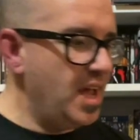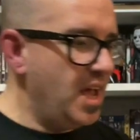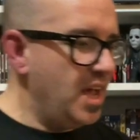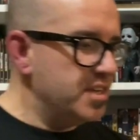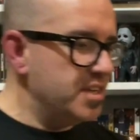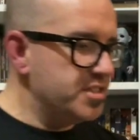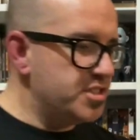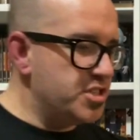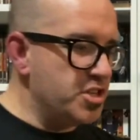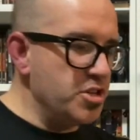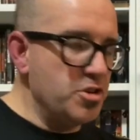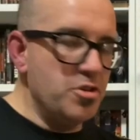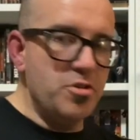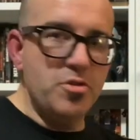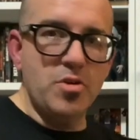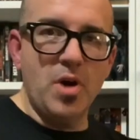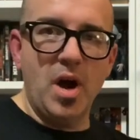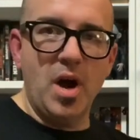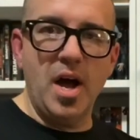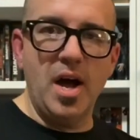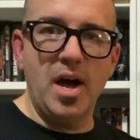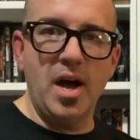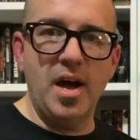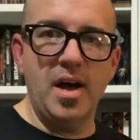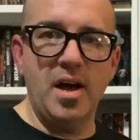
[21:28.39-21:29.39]
two
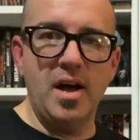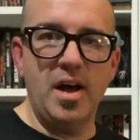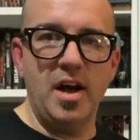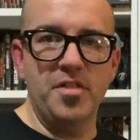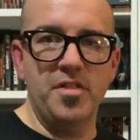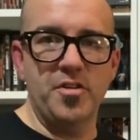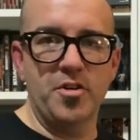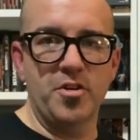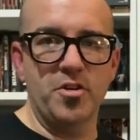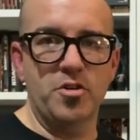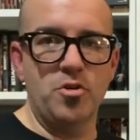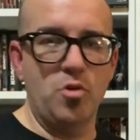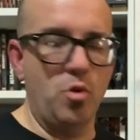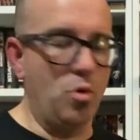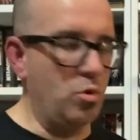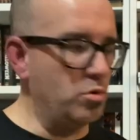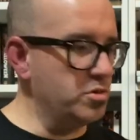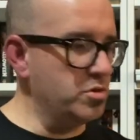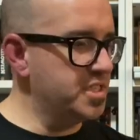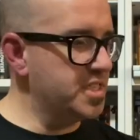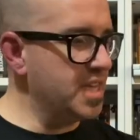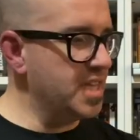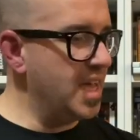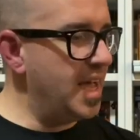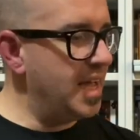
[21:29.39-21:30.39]
other cool
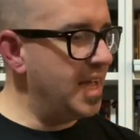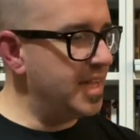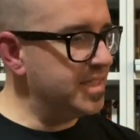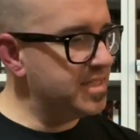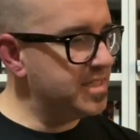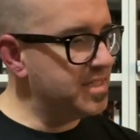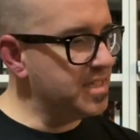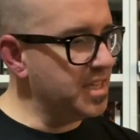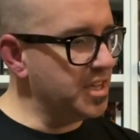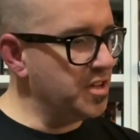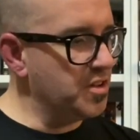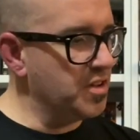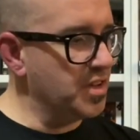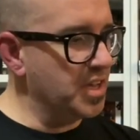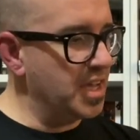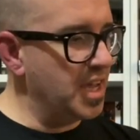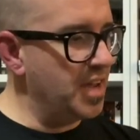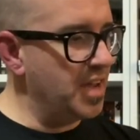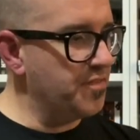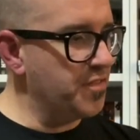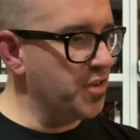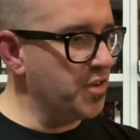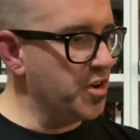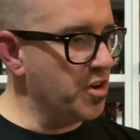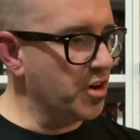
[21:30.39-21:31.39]
sets that you can
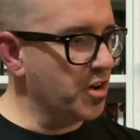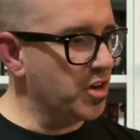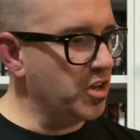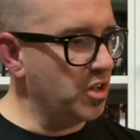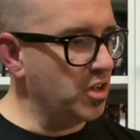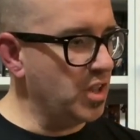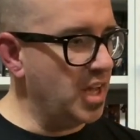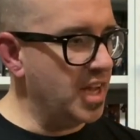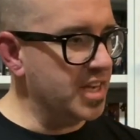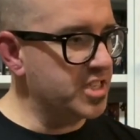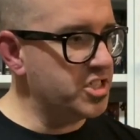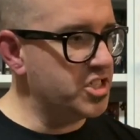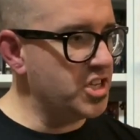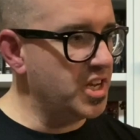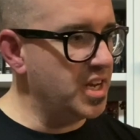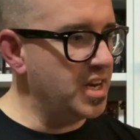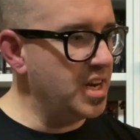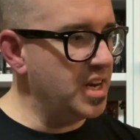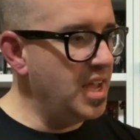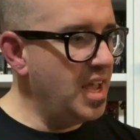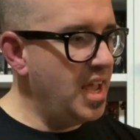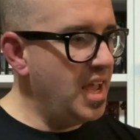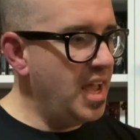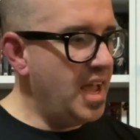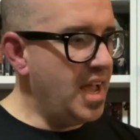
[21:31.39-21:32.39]
get for your
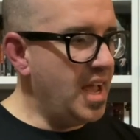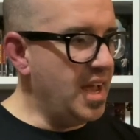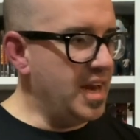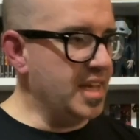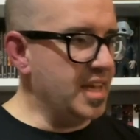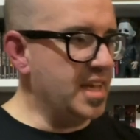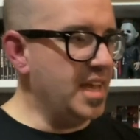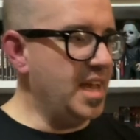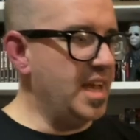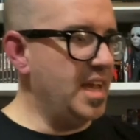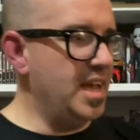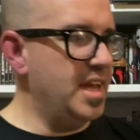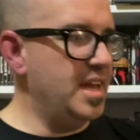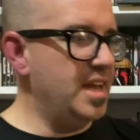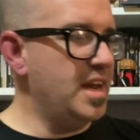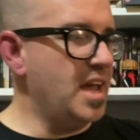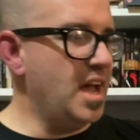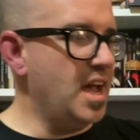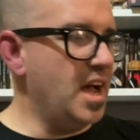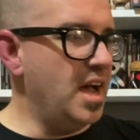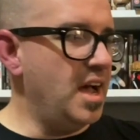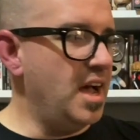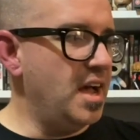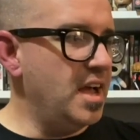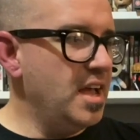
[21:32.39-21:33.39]
collection. And
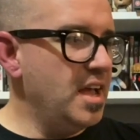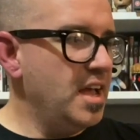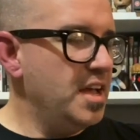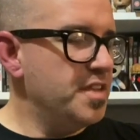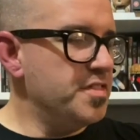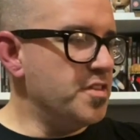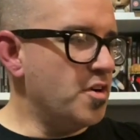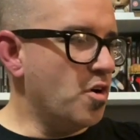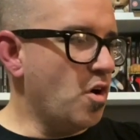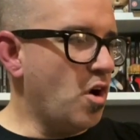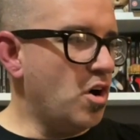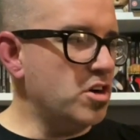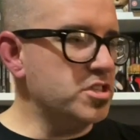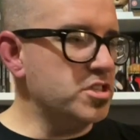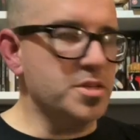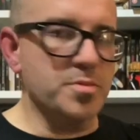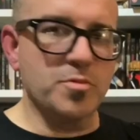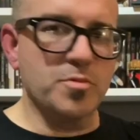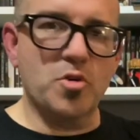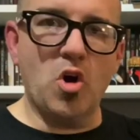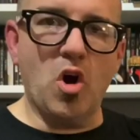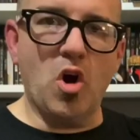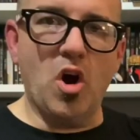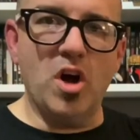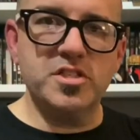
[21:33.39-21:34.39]
again, there are
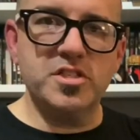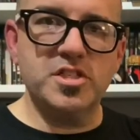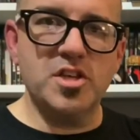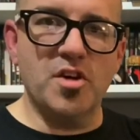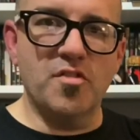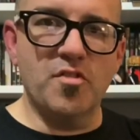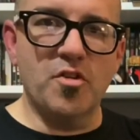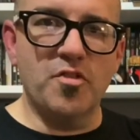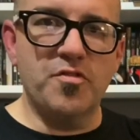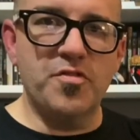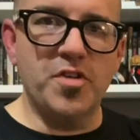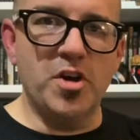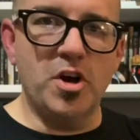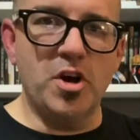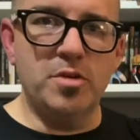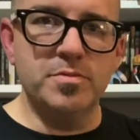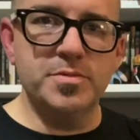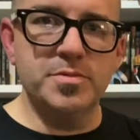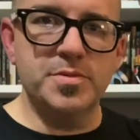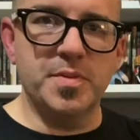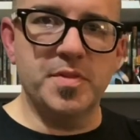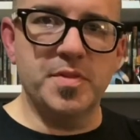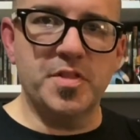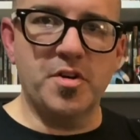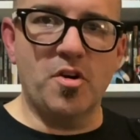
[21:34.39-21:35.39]
some crossover
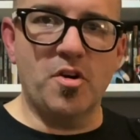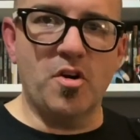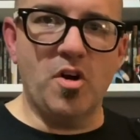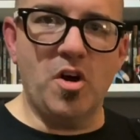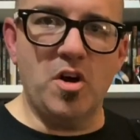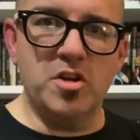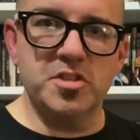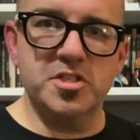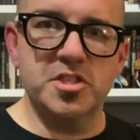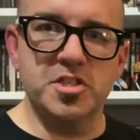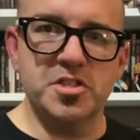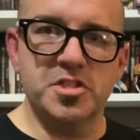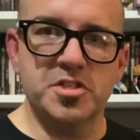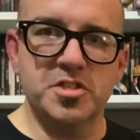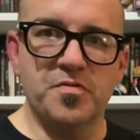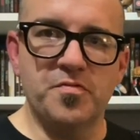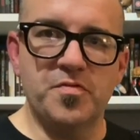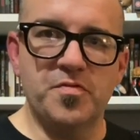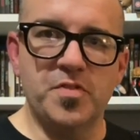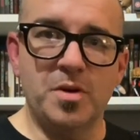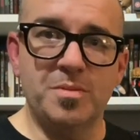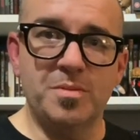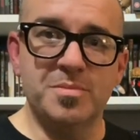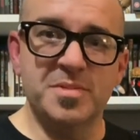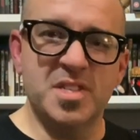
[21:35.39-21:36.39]
films, but there are also some
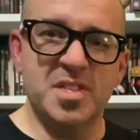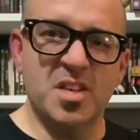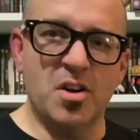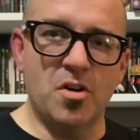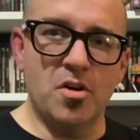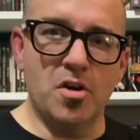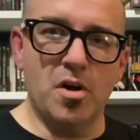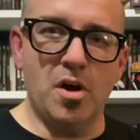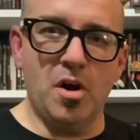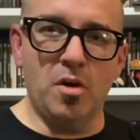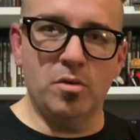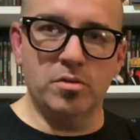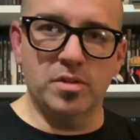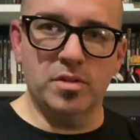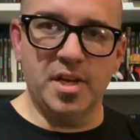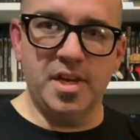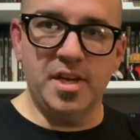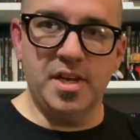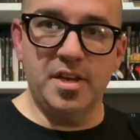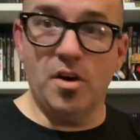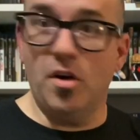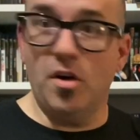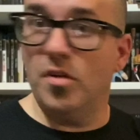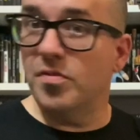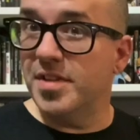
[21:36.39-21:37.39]
films that are
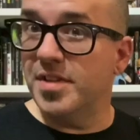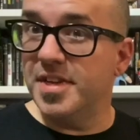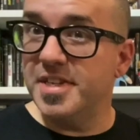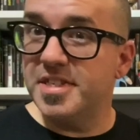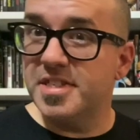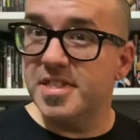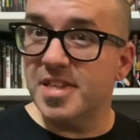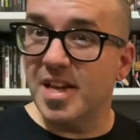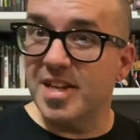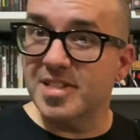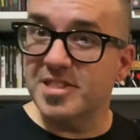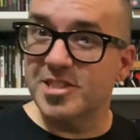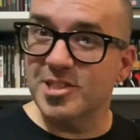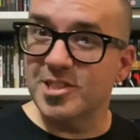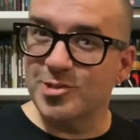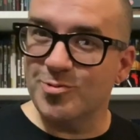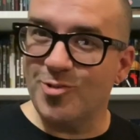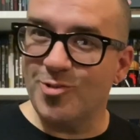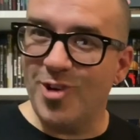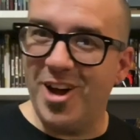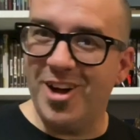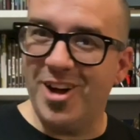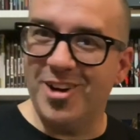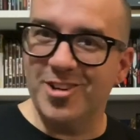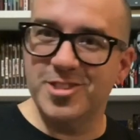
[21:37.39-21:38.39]
only on these sets as
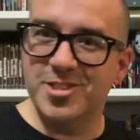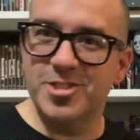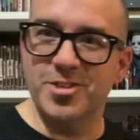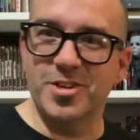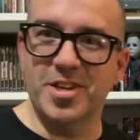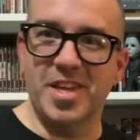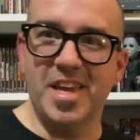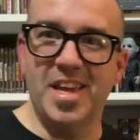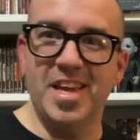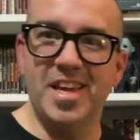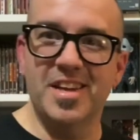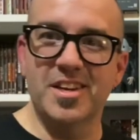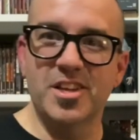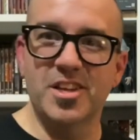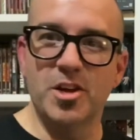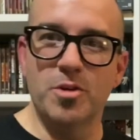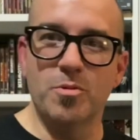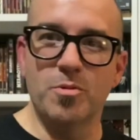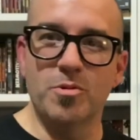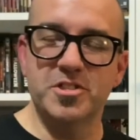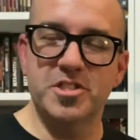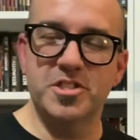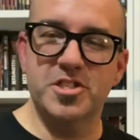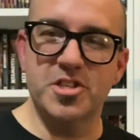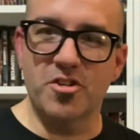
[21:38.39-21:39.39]
well. So again, good
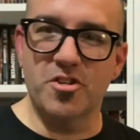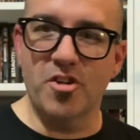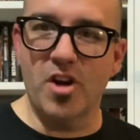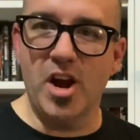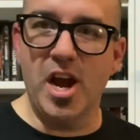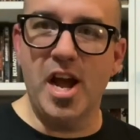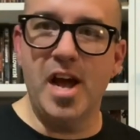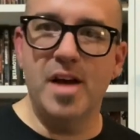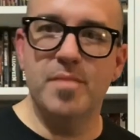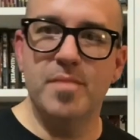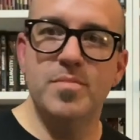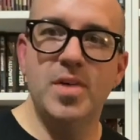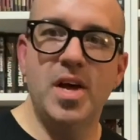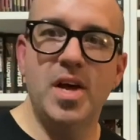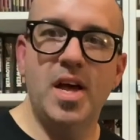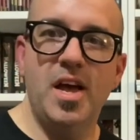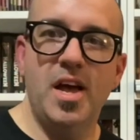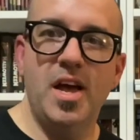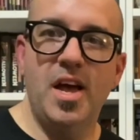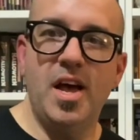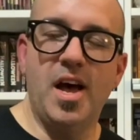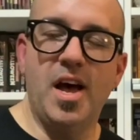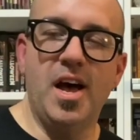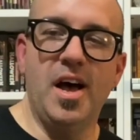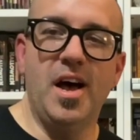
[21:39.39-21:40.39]
ones to grab
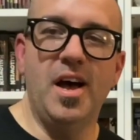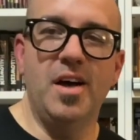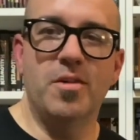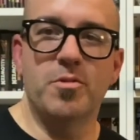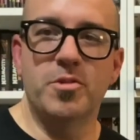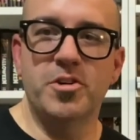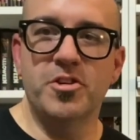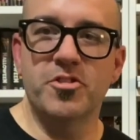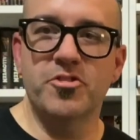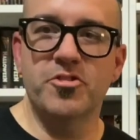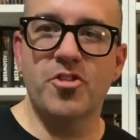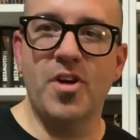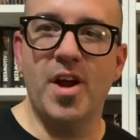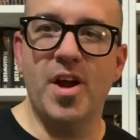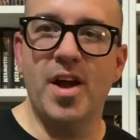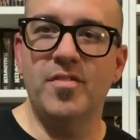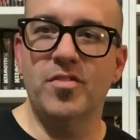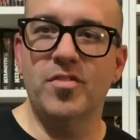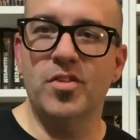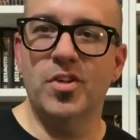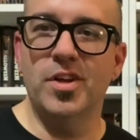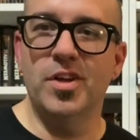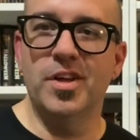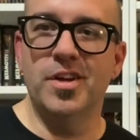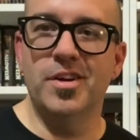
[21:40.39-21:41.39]
when you're
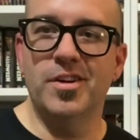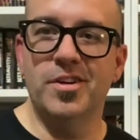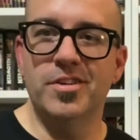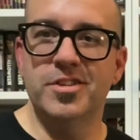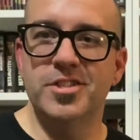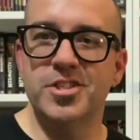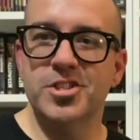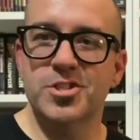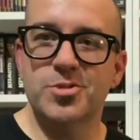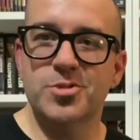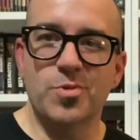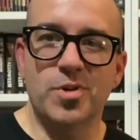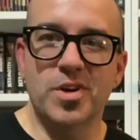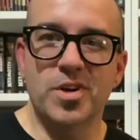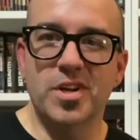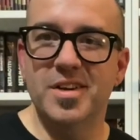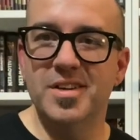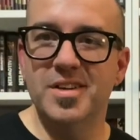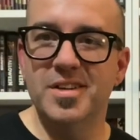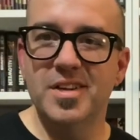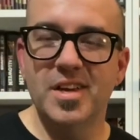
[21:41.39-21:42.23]
traveling or just want to,